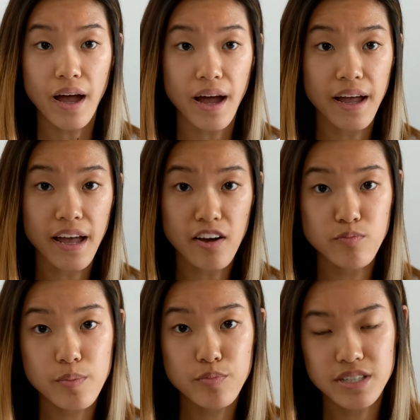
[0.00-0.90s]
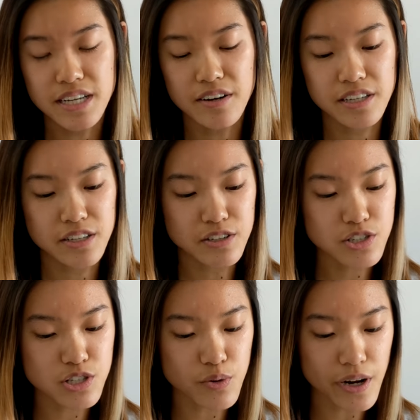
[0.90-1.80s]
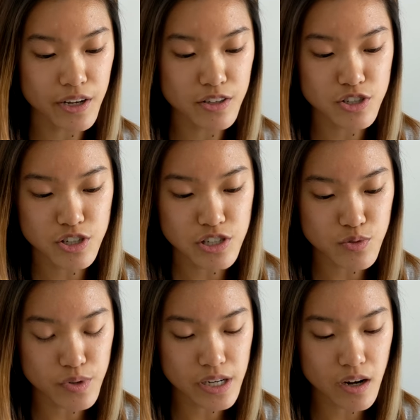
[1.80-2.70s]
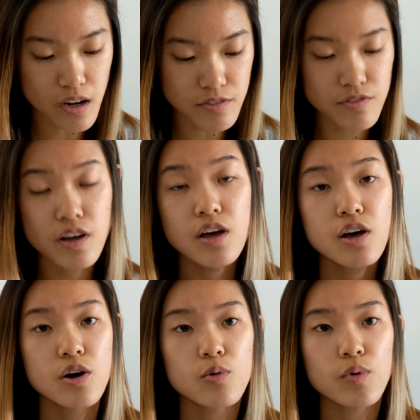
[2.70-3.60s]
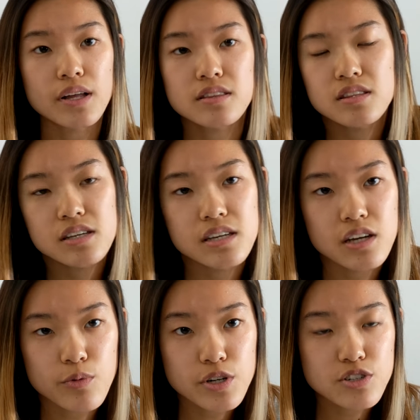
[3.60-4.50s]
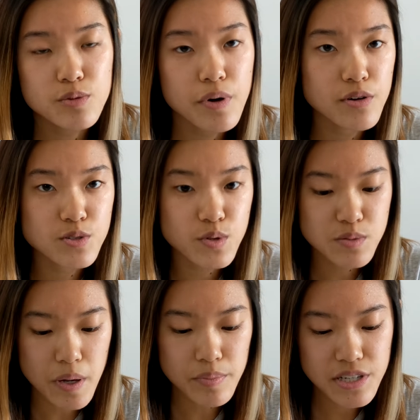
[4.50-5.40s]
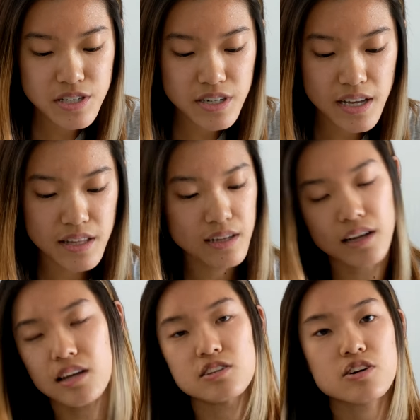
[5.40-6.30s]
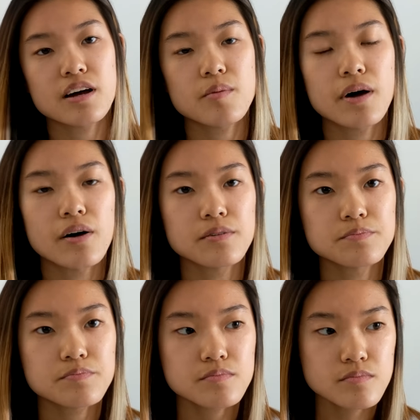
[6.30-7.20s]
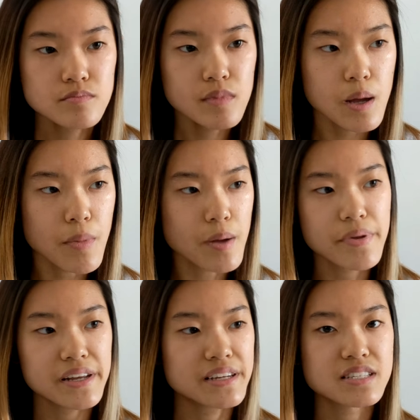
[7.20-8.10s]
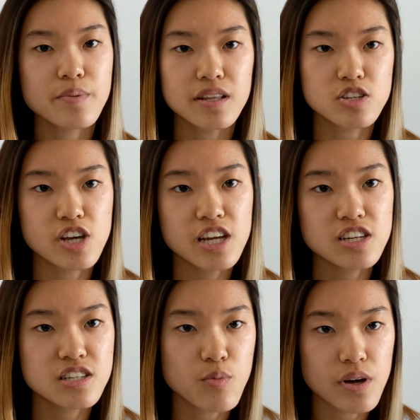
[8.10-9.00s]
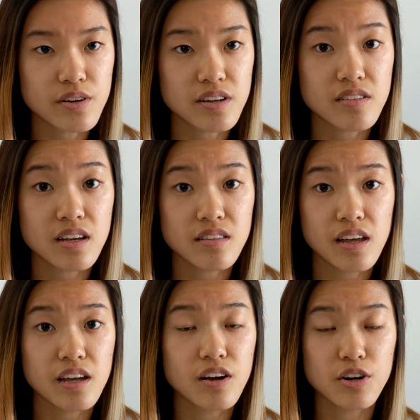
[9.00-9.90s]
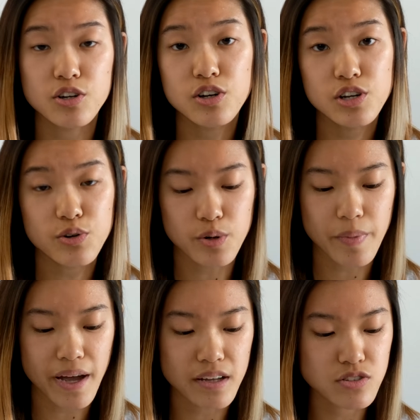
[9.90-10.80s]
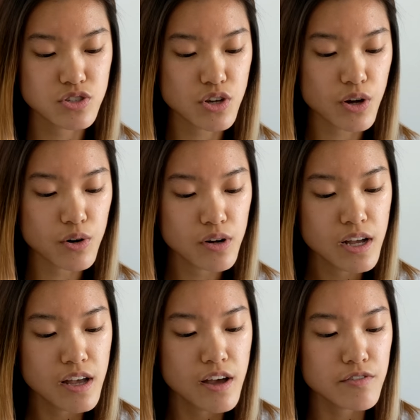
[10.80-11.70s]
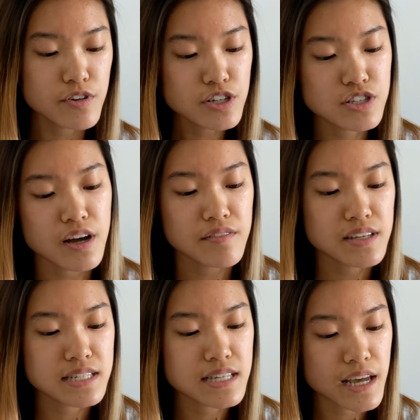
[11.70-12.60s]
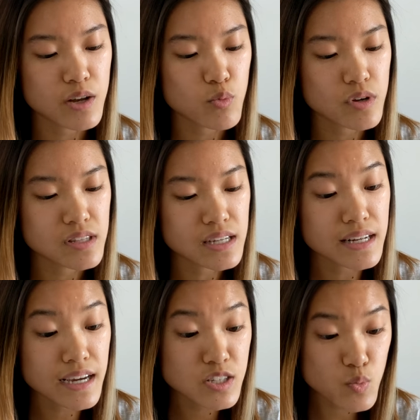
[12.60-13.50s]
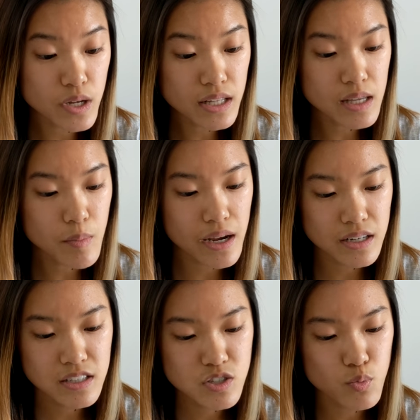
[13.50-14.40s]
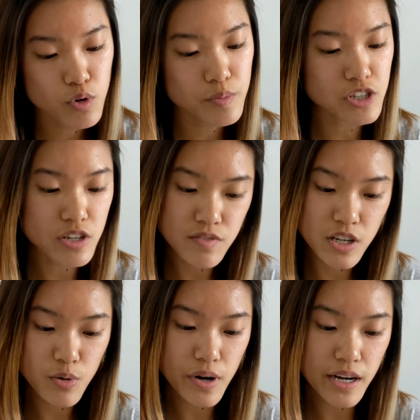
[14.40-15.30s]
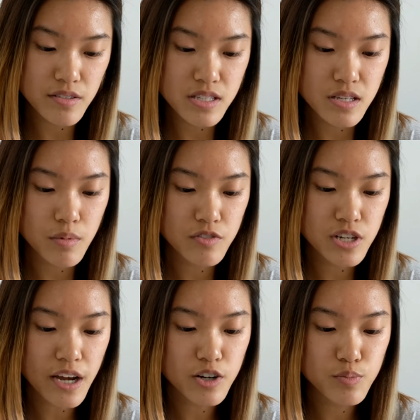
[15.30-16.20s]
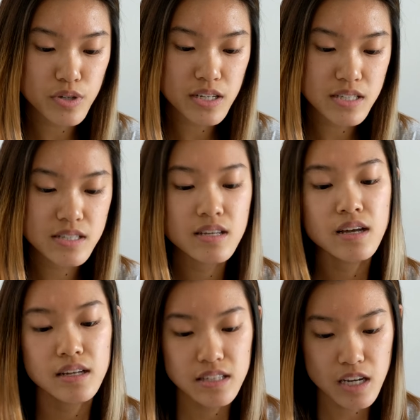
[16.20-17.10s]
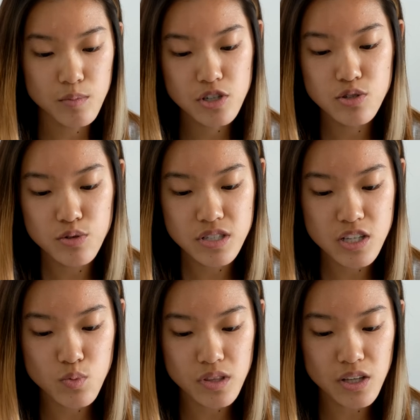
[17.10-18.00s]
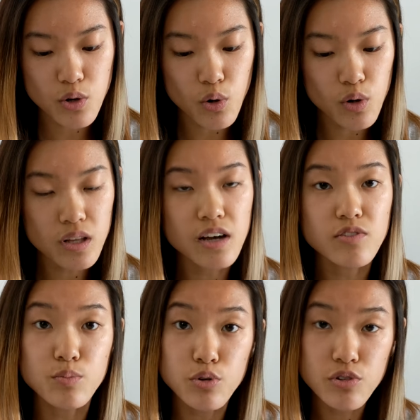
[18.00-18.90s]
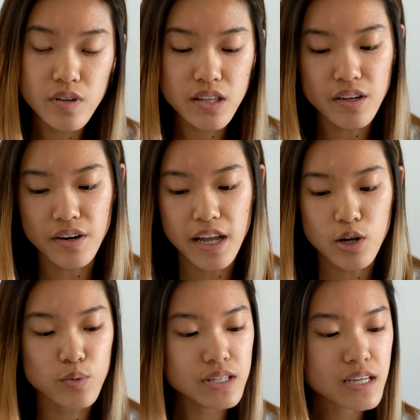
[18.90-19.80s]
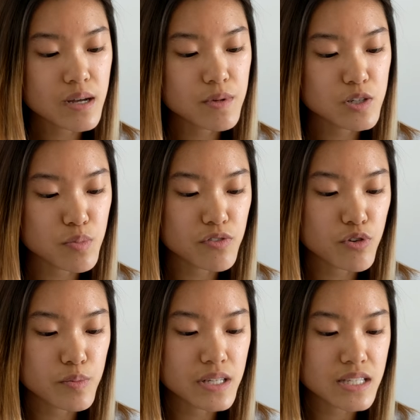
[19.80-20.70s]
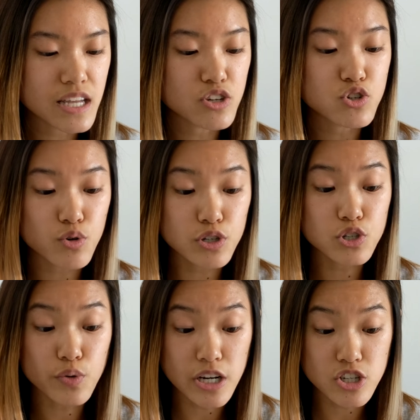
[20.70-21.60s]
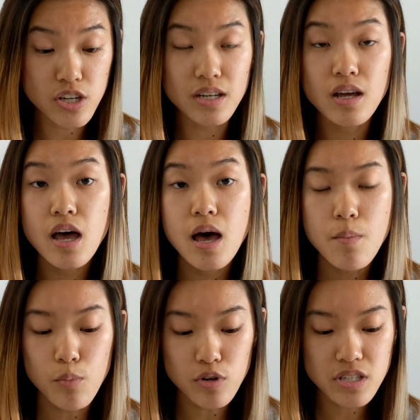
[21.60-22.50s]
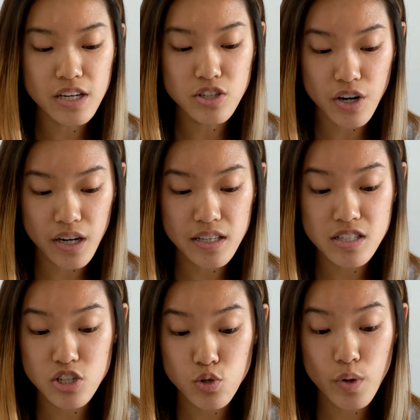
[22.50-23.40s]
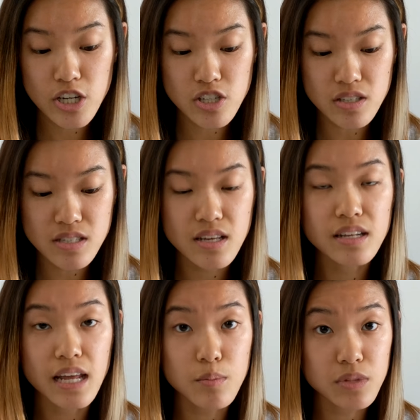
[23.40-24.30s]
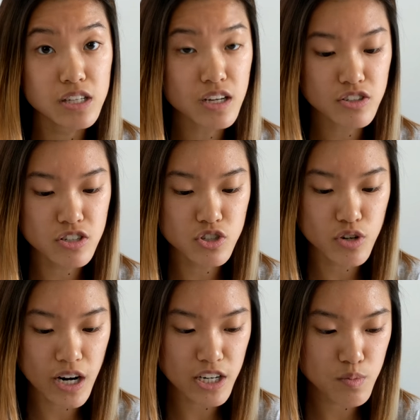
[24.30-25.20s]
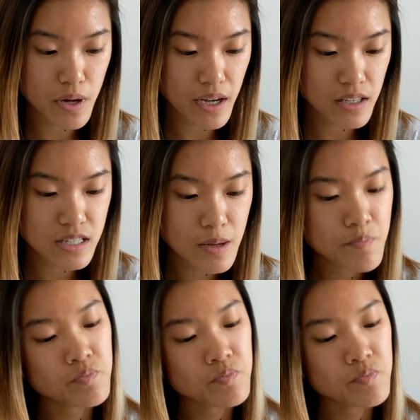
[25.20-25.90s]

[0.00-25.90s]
I have my printout here so I could just read off what the original post was by Blizzard, and then I can talk about my opinions about the changes and whether I think they are good or bad. So first off, they said with the next weekly maintenance, we'll be shifting around some of Shadow Priest's damage sources with the goal of improving their A O E damage performance in short duration multi-target situations, namely dungeon trash packs.